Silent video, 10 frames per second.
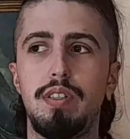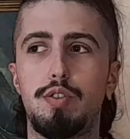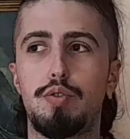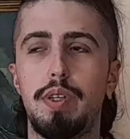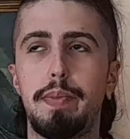
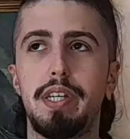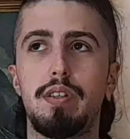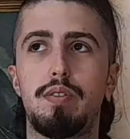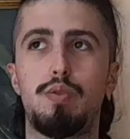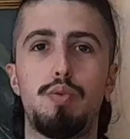screaming
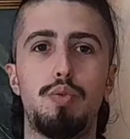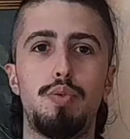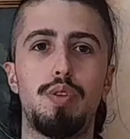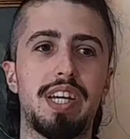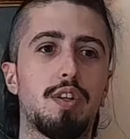
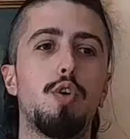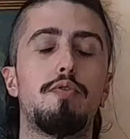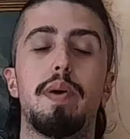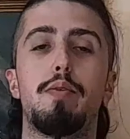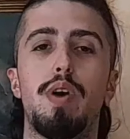to let go
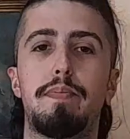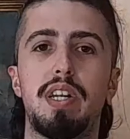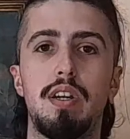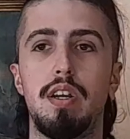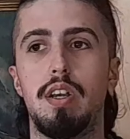of my weapon,